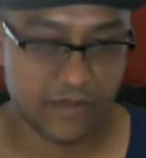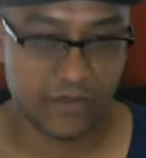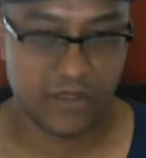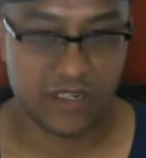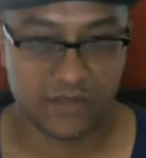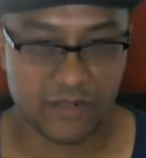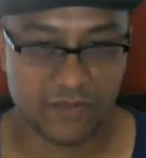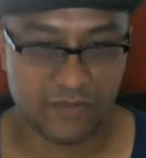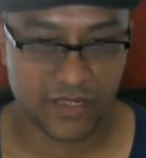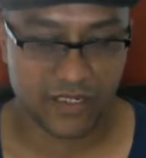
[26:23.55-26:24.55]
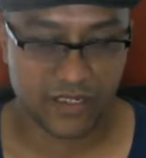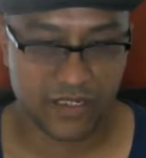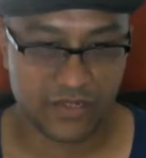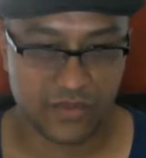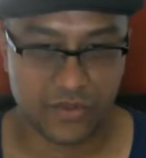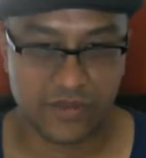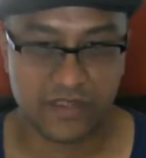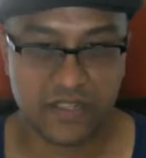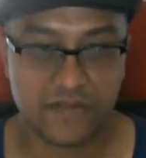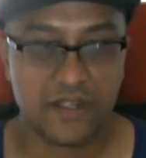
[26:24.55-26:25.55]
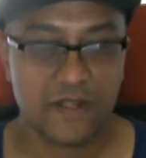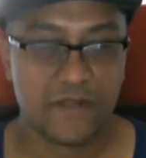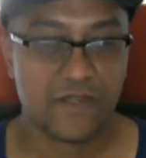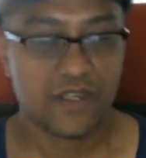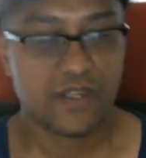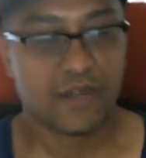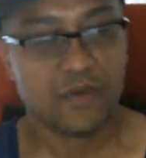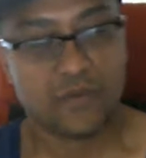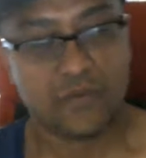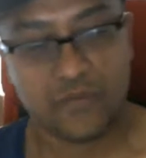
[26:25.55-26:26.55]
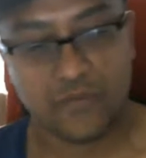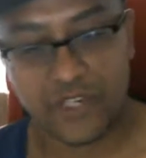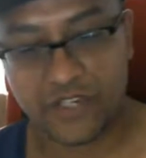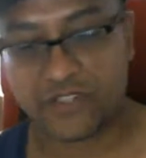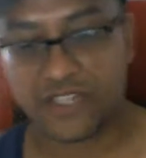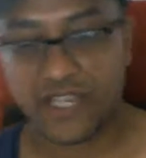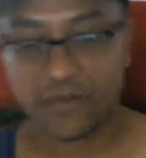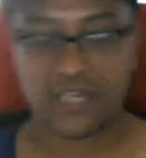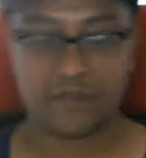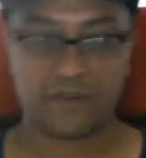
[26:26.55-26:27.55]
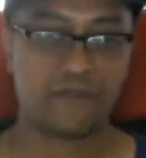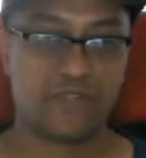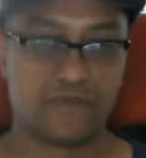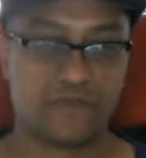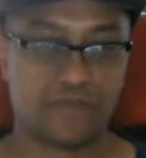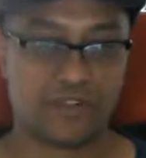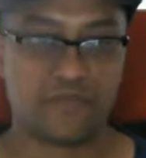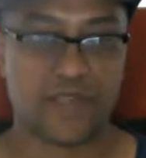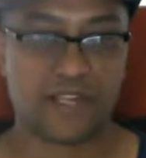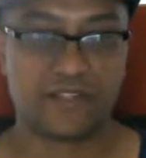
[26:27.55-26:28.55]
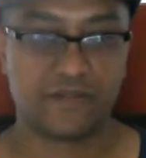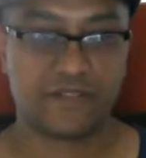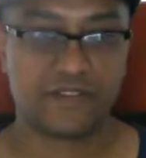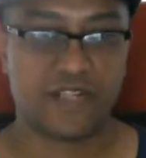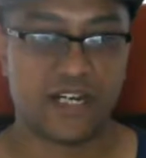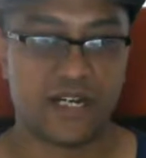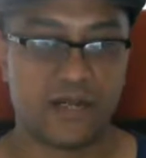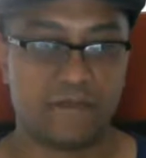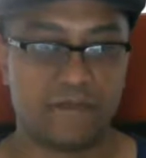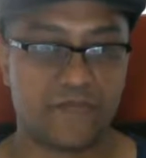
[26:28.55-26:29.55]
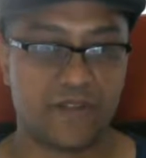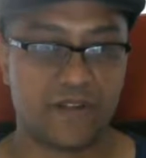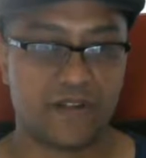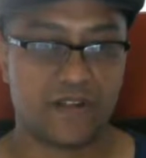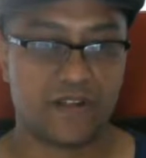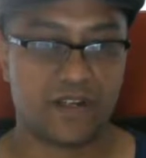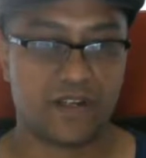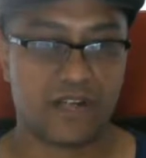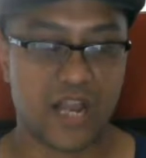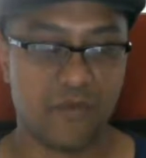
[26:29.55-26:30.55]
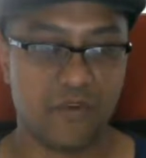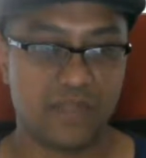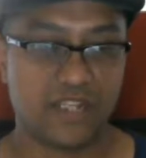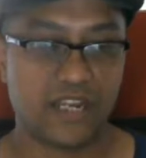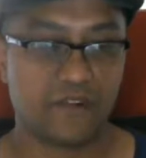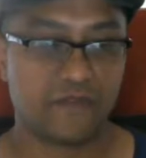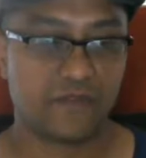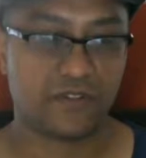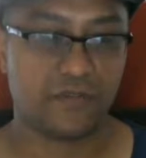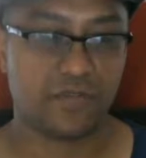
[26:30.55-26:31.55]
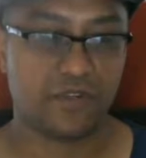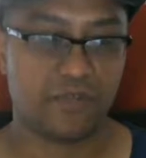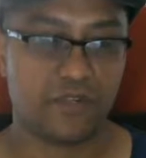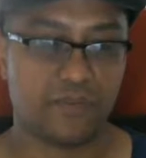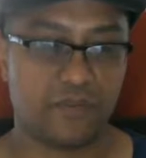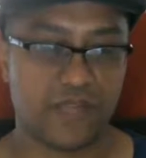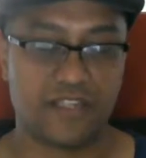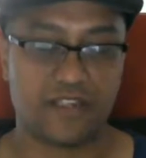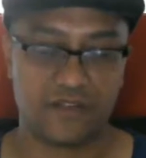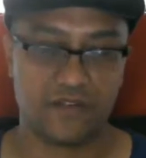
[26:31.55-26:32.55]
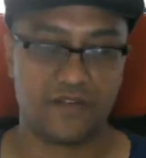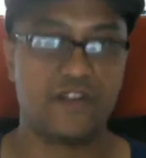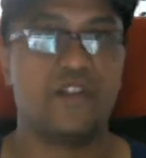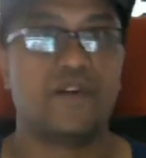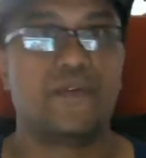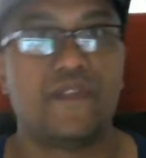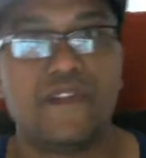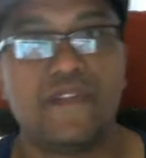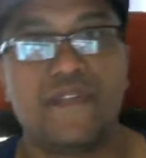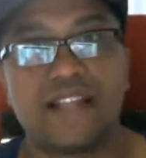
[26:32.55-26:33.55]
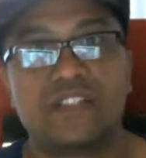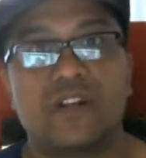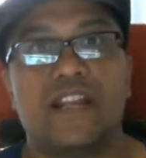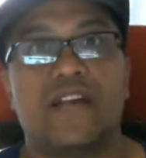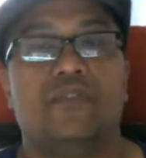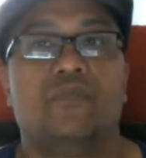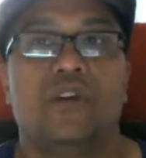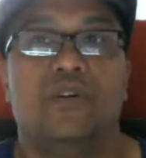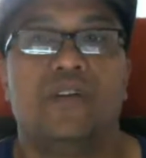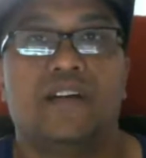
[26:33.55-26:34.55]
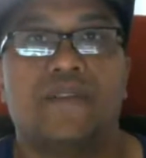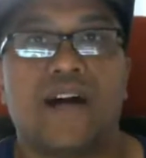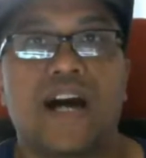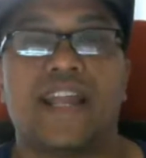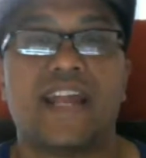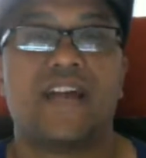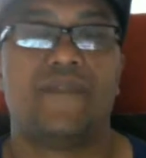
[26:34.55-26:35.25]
talking about a truth and stuff, when you say we're coming from different perspectives, I would be careful to put people like, that's starting down the road of I have a